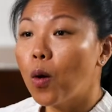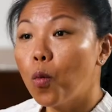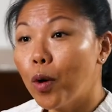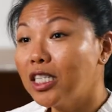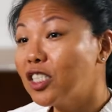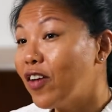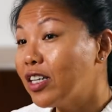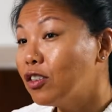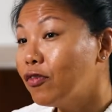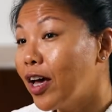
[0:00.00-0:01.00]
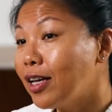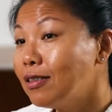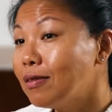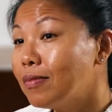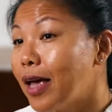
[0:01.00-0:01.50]
One is
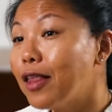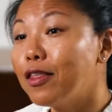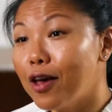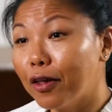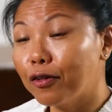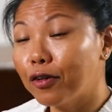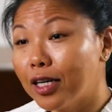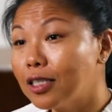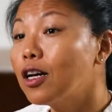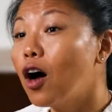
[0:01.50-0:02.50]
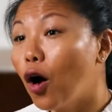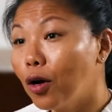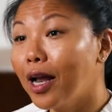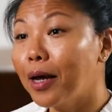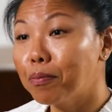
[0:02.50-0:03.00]
face-to-face, and the other is
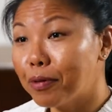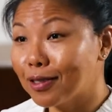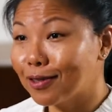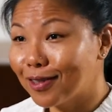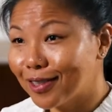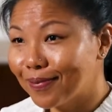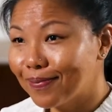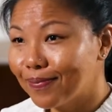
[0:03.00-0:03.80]
online presence.